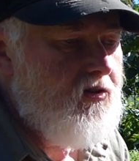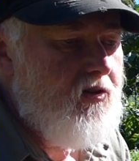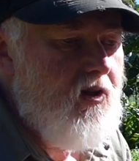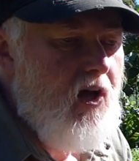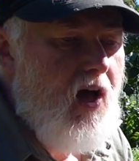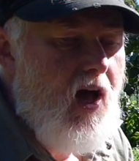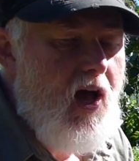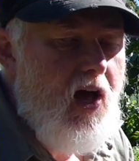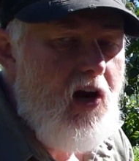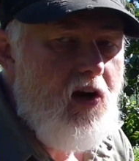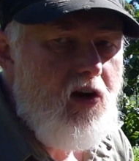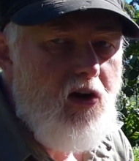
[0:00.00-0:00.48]

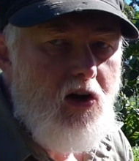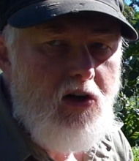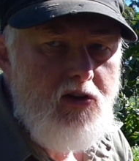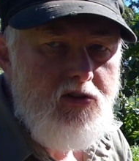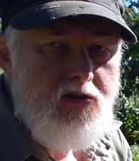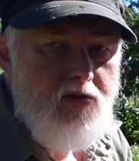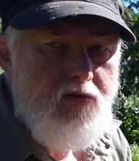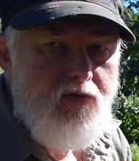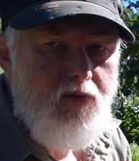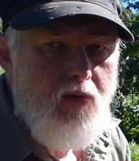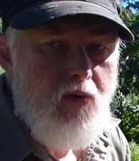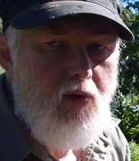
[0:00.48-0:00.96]
At a
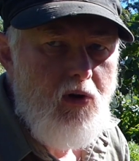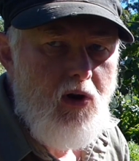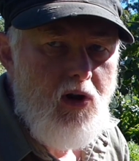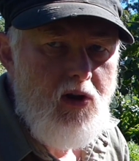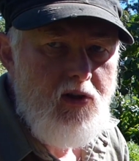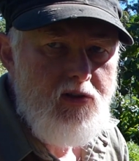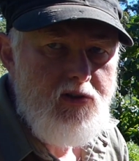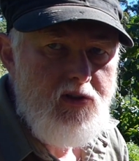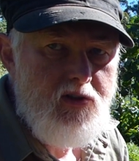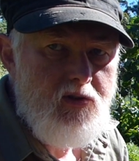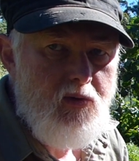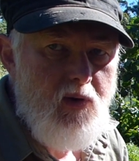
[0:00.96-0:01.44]
cost of
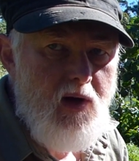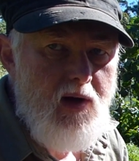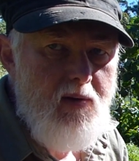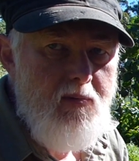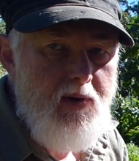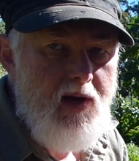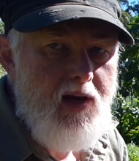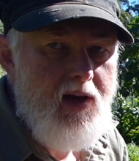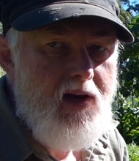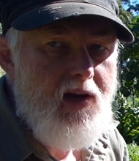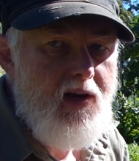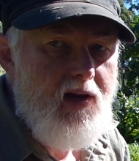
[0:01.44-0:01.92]
$4 a square
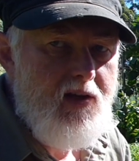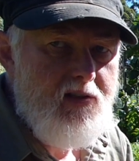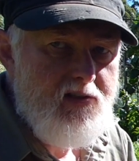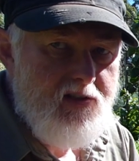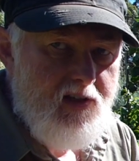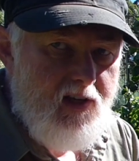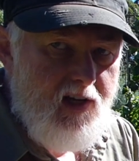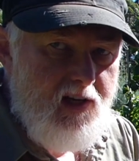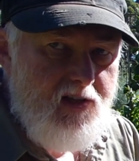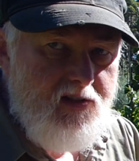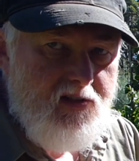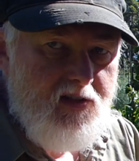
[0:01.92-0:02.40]
metre as
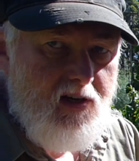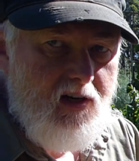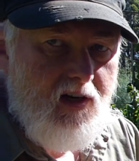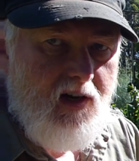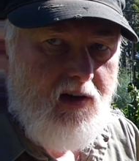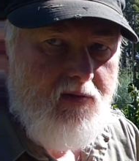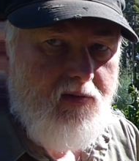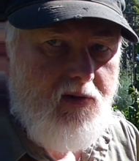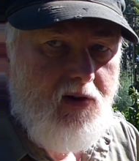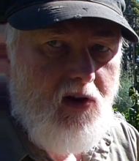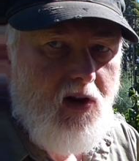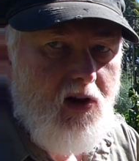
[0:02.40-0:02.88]
against
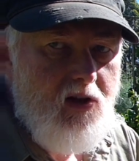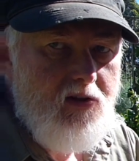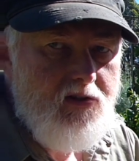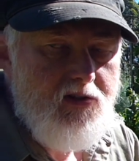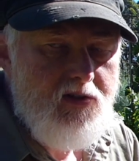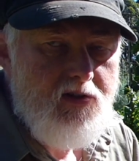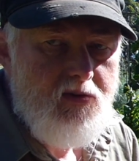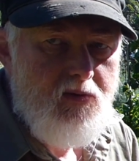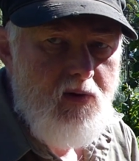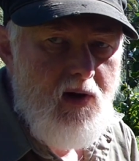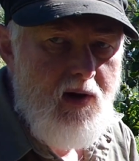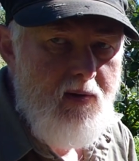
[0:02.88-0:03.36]
$11
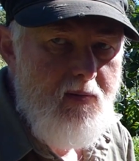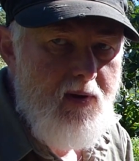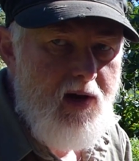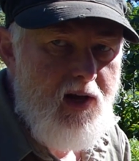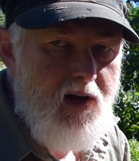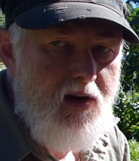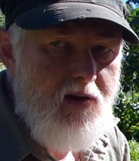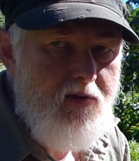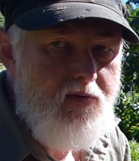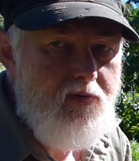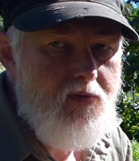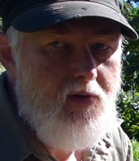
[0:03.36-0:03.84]
a square
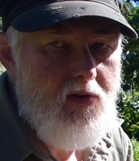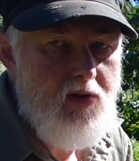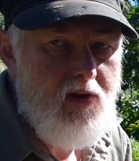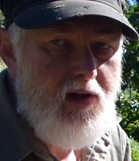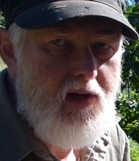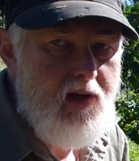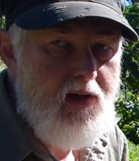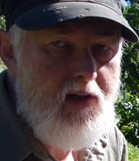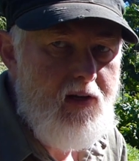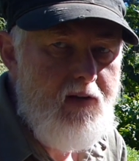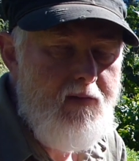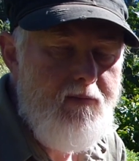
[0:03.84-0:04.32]
metre for the